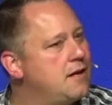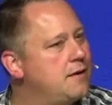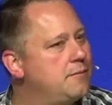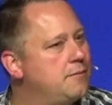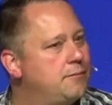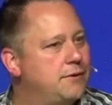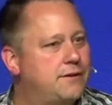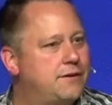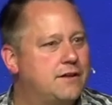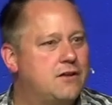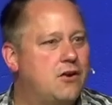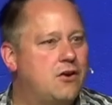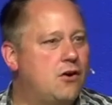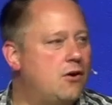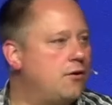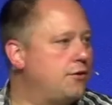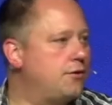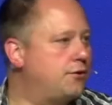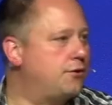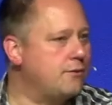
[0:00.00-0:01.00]
But the
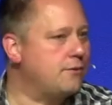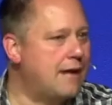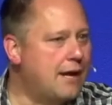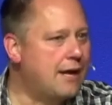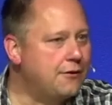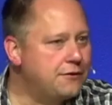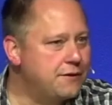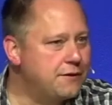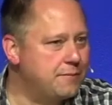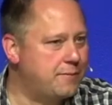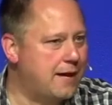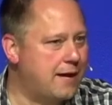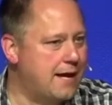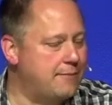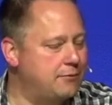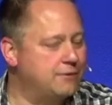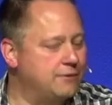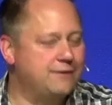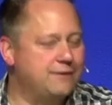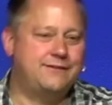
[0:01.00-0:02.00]
call throughout the
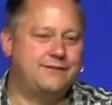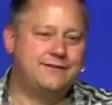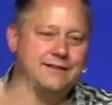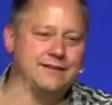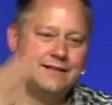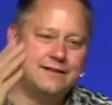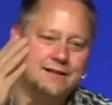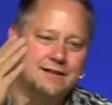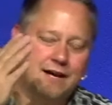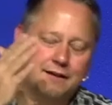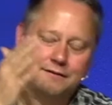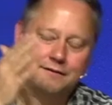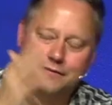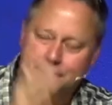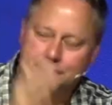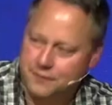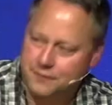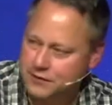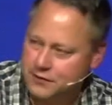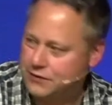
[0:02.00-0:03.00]
Bible is seek God
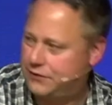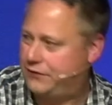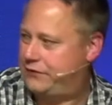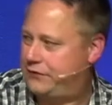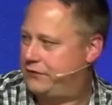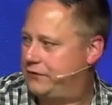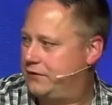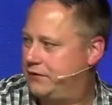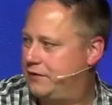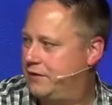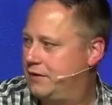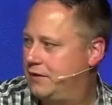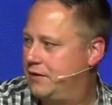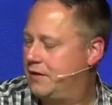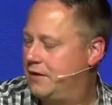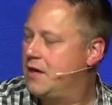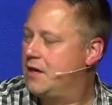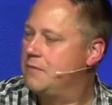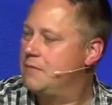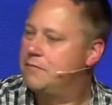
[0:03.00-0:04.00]
first
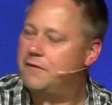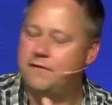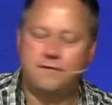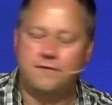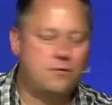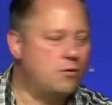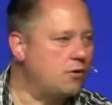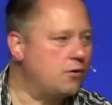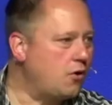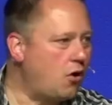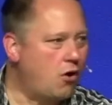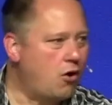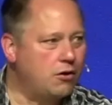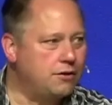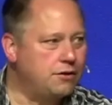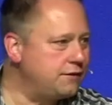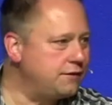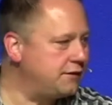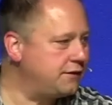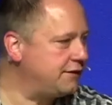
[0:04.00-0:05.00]
before all
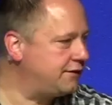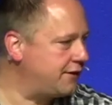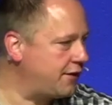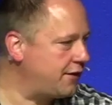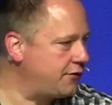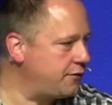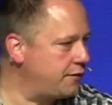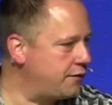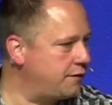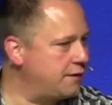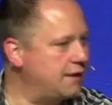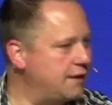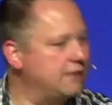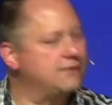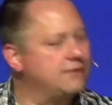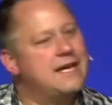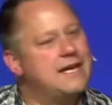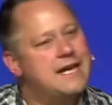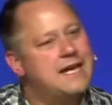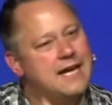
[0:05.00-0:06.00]
of these other
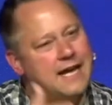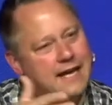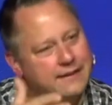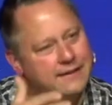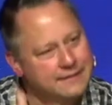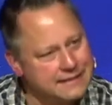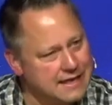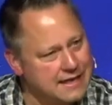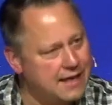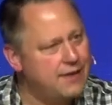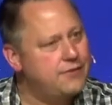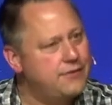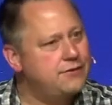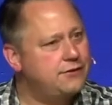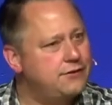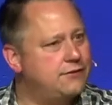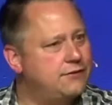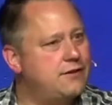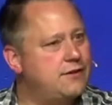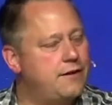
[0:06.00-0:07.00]
things. And the other
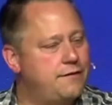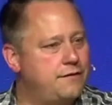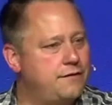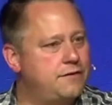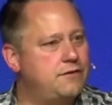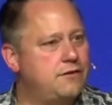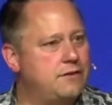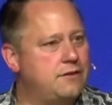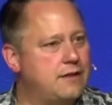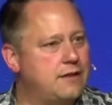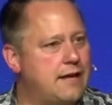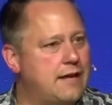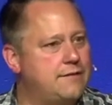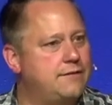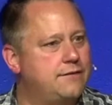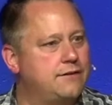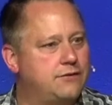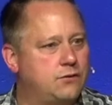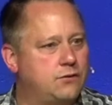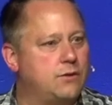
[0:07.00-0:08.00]
stuff in your
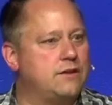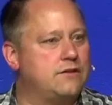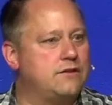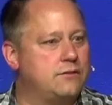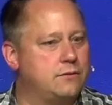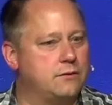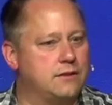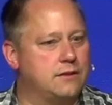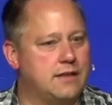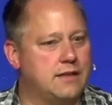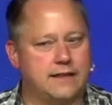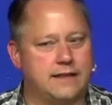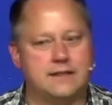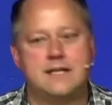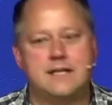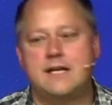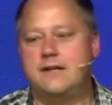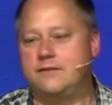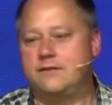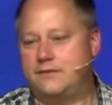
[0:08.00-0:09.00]
life is going to align.
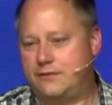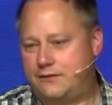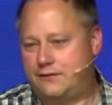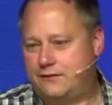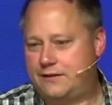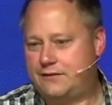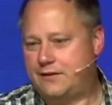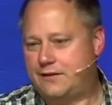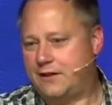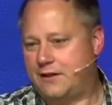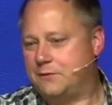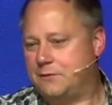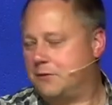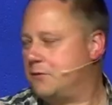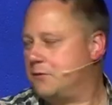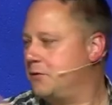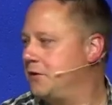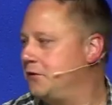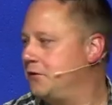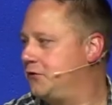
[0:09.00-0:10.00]
Just talking with
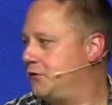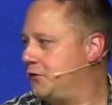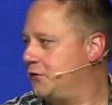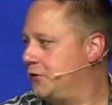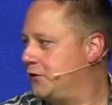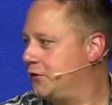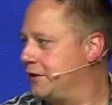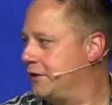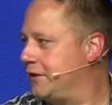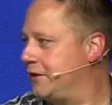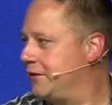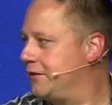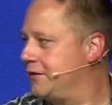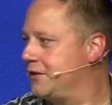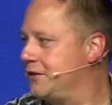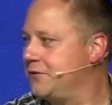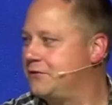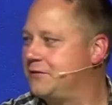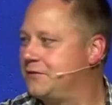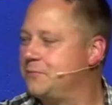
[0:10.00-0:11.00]
Chris earlier, you
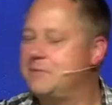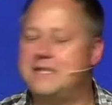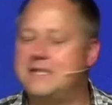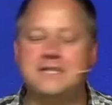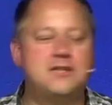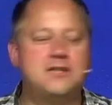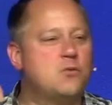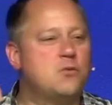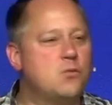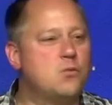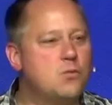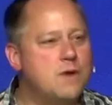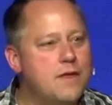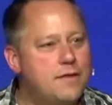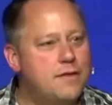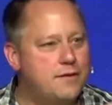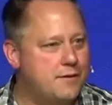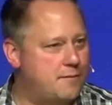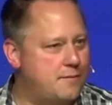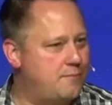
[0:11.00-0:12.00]
know, it's being in
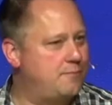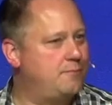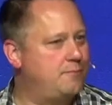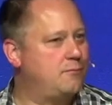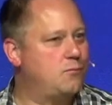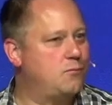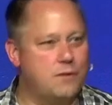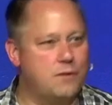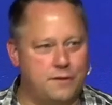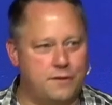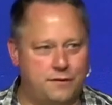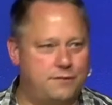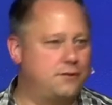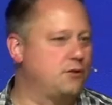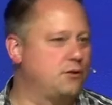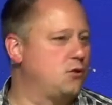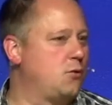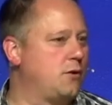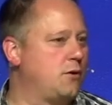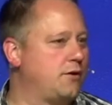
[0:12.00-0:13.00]
rhythm with the
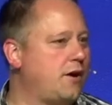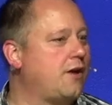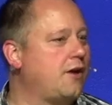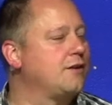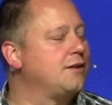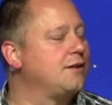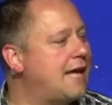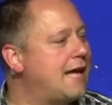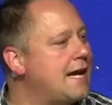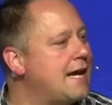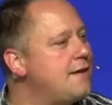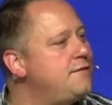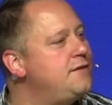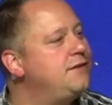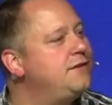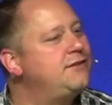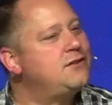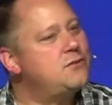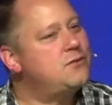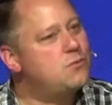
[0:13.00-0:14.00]
Lord. Our life
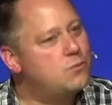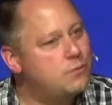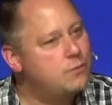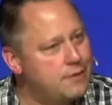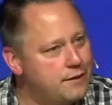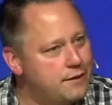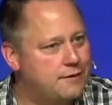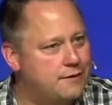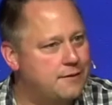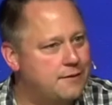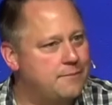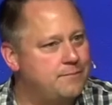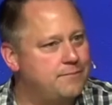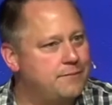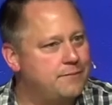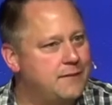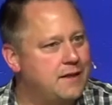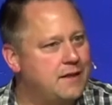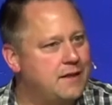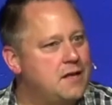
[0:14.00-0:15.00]
is in
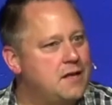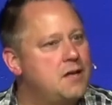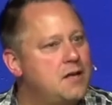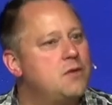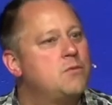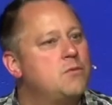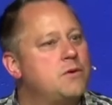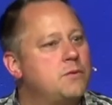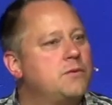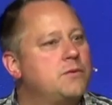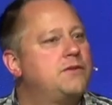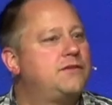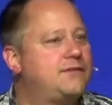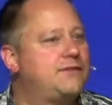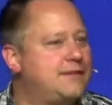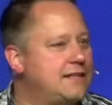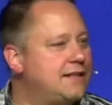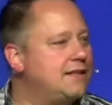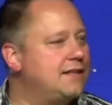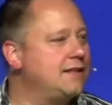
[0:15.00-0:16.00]
rhythm when we're
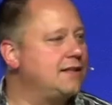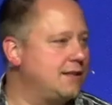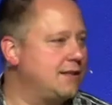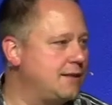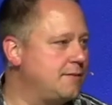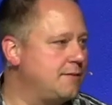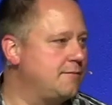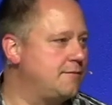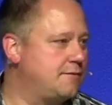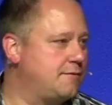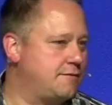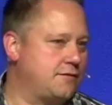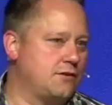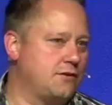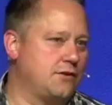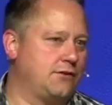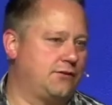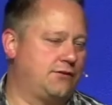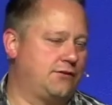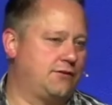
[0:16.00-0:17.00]
seeking Him
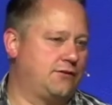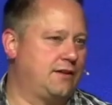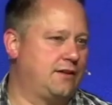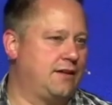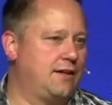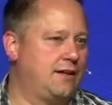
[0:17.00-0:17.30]
first.